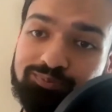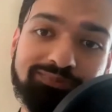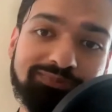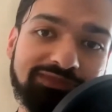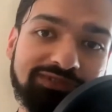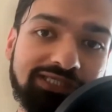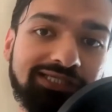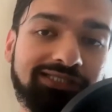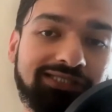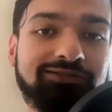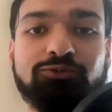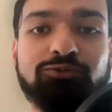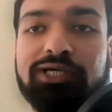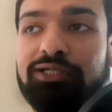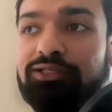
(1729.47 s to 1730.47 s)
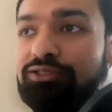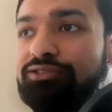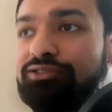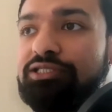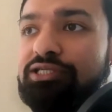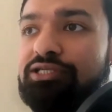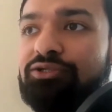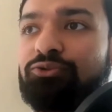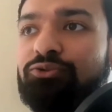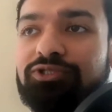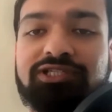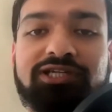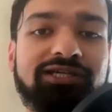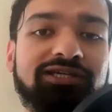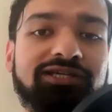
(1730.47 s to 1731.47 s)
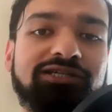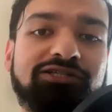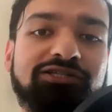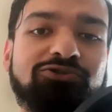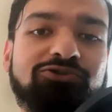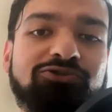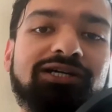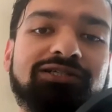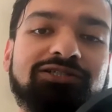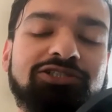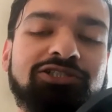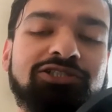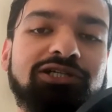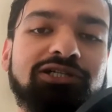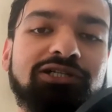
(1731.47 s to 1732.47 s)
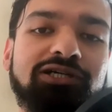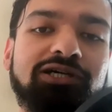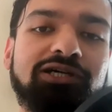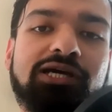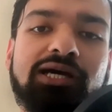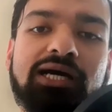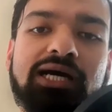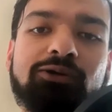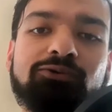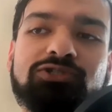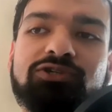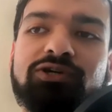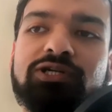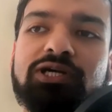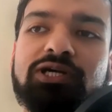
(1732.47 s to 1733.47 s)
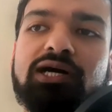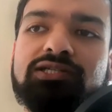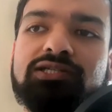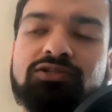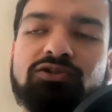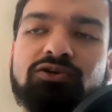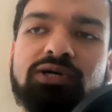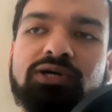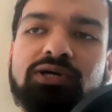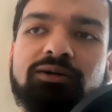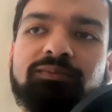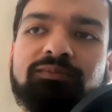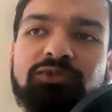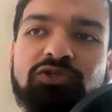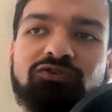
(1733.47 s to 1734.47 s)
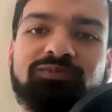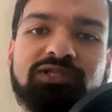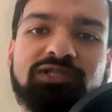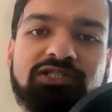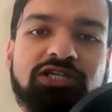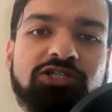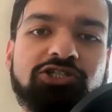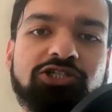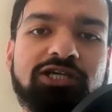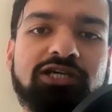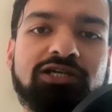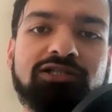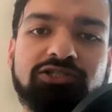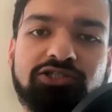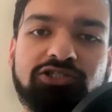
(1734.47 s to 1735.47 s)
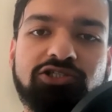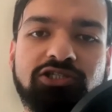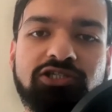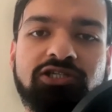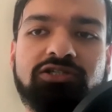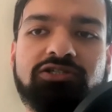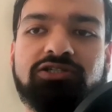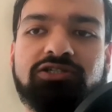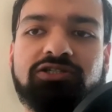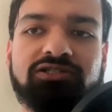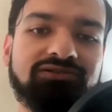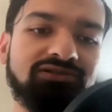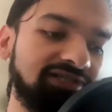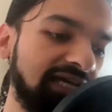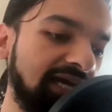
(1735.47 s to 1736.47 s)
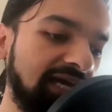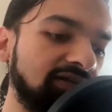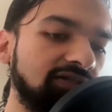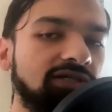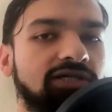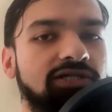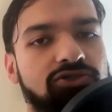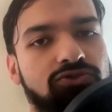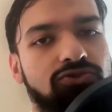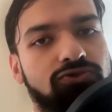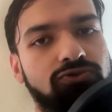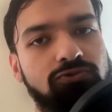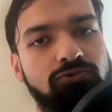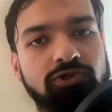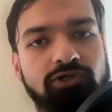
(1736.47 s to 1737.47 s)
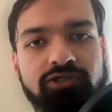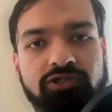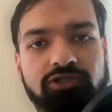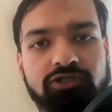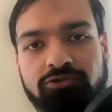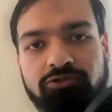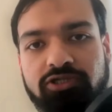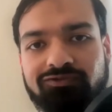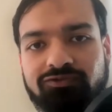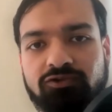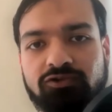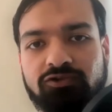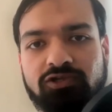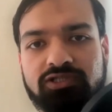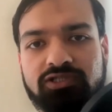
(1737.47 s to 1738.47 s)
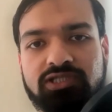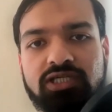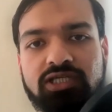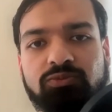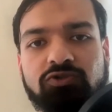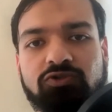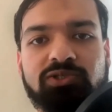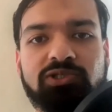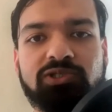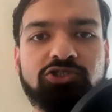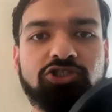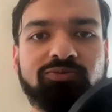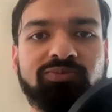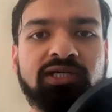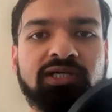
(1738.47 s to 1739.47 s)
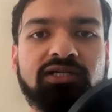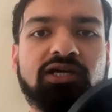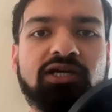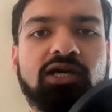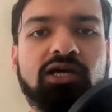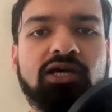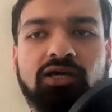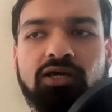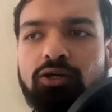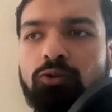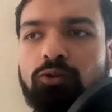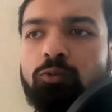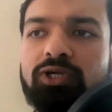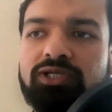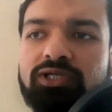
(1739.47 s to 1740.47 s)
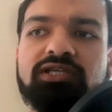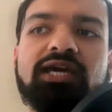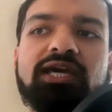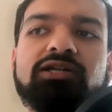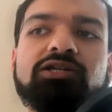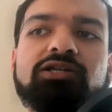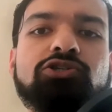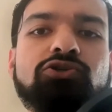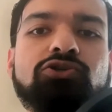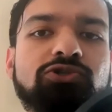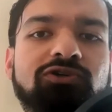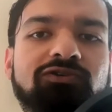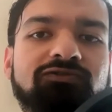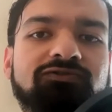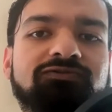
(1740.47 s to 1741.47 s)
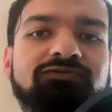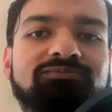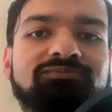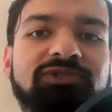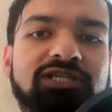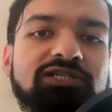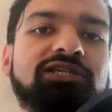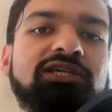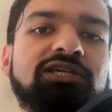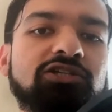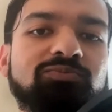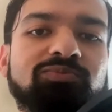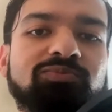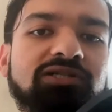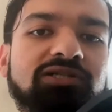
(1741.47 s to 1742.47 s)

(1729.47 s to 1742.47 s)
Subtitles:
Yeah, well, we'll take it in stride, inshallah. I was going to ask though, you've been teaching English to kids in Canada, you were in Korea for a long time, you've been in Japan. What's the attitudes of these kids been